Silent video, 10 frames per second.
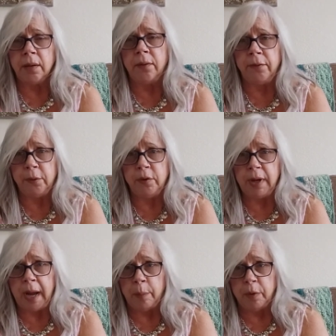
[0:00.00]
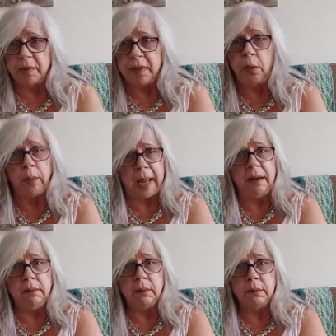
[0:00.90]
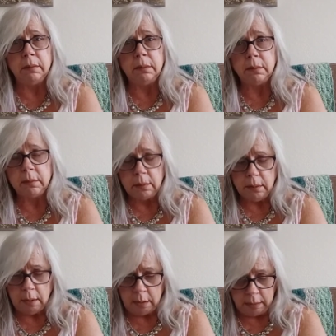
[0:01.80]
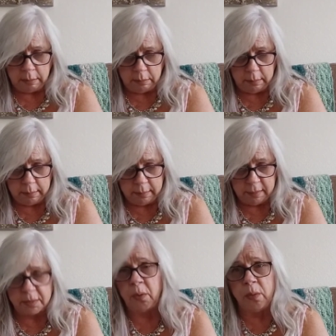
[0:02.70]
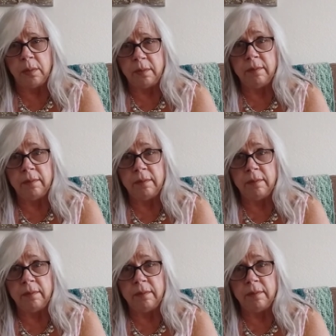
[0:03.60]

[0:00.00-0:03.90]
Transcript: So Fuji apples, they're red. Um, so